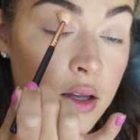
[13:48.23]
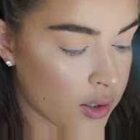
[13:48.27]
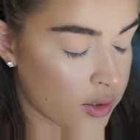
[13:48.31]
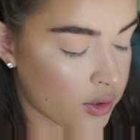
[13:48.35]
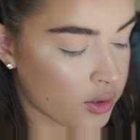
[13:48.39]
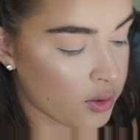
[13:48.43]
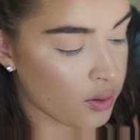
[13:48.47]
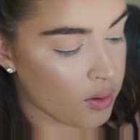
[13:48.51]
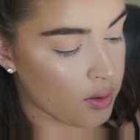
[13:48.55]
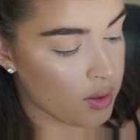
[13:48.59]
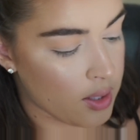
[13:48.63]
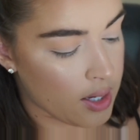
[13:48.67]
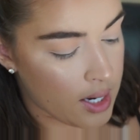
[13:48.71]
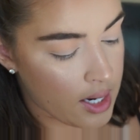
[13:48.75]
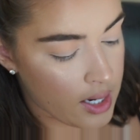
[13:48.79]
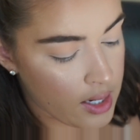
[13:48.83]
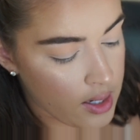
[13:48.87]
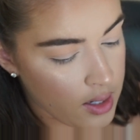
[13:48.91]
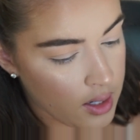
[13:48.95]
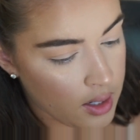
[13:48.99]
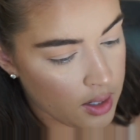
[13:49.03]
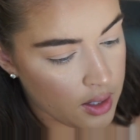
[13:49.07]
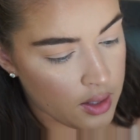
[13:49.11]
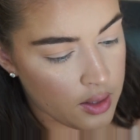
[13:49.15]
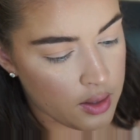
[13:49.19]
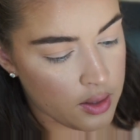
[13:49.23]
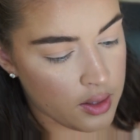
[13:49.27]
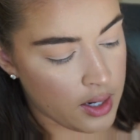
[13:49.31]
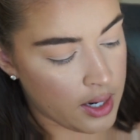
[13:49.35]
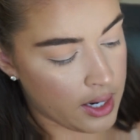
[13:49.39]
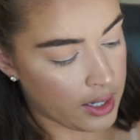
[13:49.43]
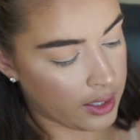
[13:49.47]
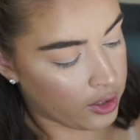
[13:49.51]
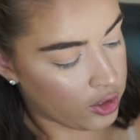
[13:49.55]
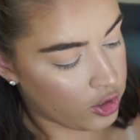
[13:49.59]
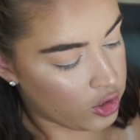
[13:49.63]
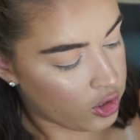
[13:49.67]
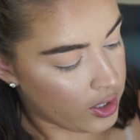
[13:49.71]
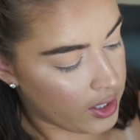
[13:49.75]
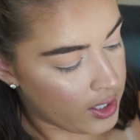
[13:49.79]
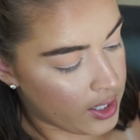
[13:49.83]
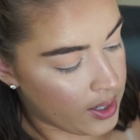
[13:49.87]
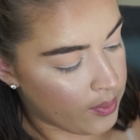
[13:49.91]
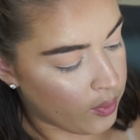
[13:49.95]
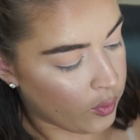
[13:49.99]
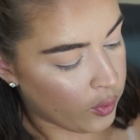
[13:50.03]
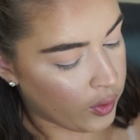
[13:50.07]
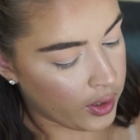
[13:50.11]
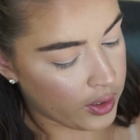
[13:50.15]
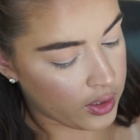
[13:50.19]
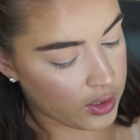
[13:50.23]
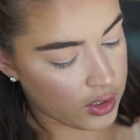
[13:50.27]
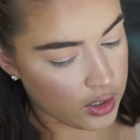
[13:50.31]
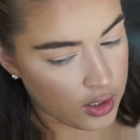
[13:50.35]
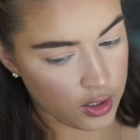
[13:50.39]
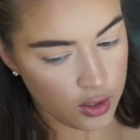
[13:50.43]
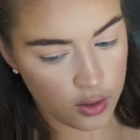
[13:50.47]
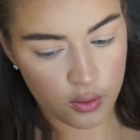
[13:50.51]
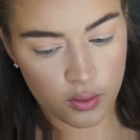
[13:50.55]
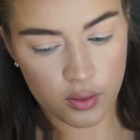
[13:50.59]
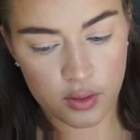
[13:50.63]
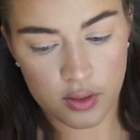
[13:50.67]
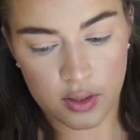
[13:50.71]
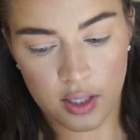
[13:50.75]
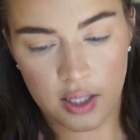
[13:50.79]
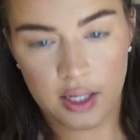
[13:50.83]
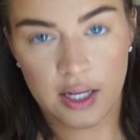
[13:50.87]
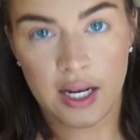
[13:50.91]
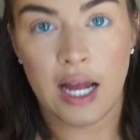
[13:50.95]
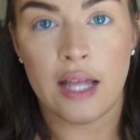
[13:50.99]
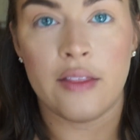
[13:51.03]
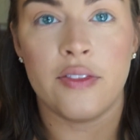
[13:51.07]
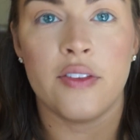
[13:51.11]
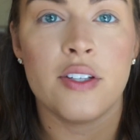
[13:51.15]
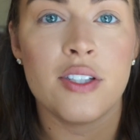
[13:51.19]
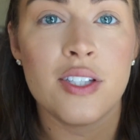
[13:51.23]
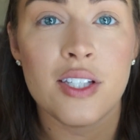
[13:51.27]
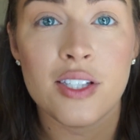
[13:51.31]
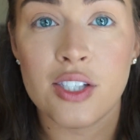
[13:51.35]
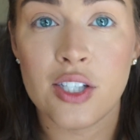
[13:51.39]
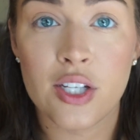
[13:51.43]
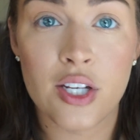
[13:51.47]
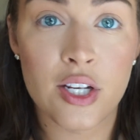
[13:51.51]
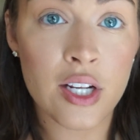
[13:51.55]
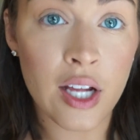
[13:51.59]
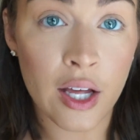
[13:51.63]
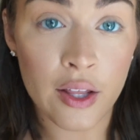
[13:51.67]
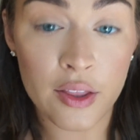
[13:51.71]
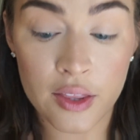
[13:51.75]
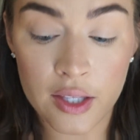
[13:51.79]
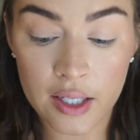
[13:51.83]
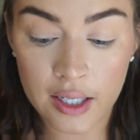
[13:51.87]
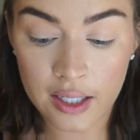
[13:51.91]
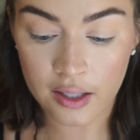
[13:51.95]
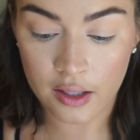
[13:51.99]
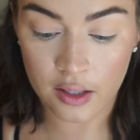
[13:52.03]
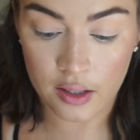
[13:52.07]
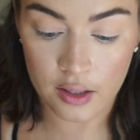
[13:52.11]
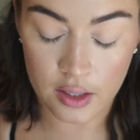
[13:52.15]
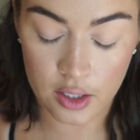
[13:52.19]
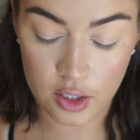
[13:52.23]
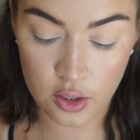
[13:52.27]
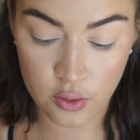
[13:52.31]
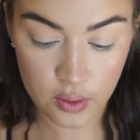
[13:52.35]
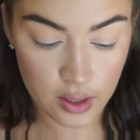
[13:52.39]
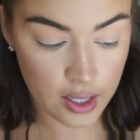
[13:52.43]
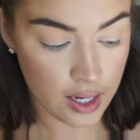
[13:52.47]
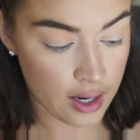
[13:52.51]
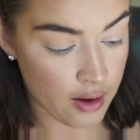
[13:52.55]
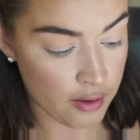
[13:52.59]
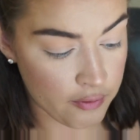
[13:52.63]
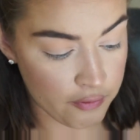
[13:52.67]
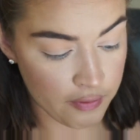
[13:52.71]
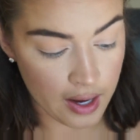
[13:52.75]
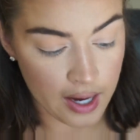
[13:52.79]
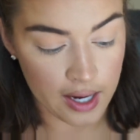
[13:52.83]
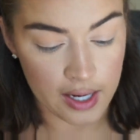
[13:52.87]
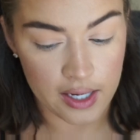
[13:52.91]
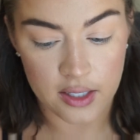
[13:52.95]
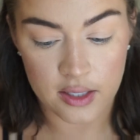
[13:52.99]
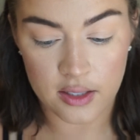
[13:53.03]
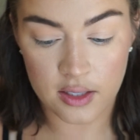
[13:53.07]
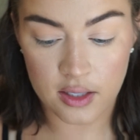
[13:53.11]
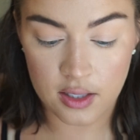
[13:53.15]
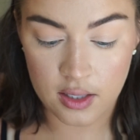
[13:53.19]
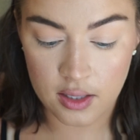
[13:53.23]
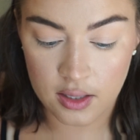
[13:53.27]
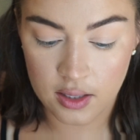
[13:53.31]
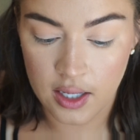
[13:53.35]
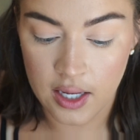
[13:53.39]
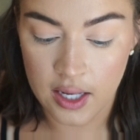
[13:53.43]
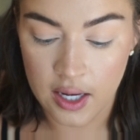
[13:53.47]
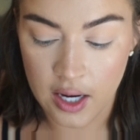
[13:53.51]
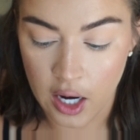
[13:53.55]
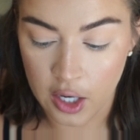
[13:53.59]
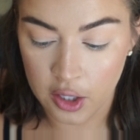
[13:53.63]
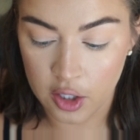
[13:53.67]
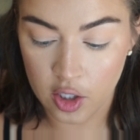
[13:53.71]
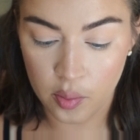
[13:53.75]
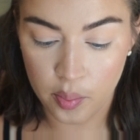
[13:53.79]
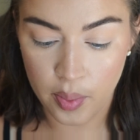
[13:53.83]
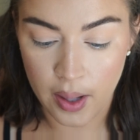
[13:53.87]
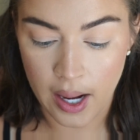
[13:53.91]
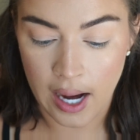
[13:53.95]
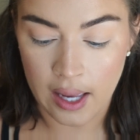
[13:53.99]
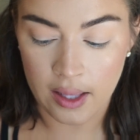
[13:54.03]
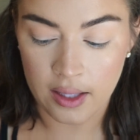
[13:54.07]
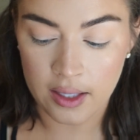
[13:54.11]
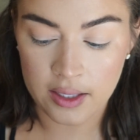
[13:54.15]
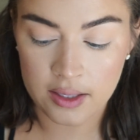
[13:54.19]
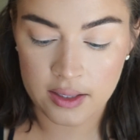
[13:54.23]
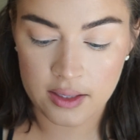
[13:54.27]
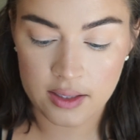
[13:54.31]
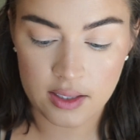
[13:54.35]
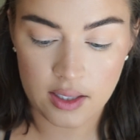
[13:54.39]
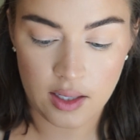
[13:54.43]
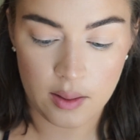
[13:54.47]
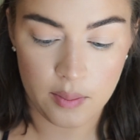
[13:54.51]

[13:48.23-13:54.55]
So then the next shade I'm going to use, and again, this is nothing that you can't find in other palettes.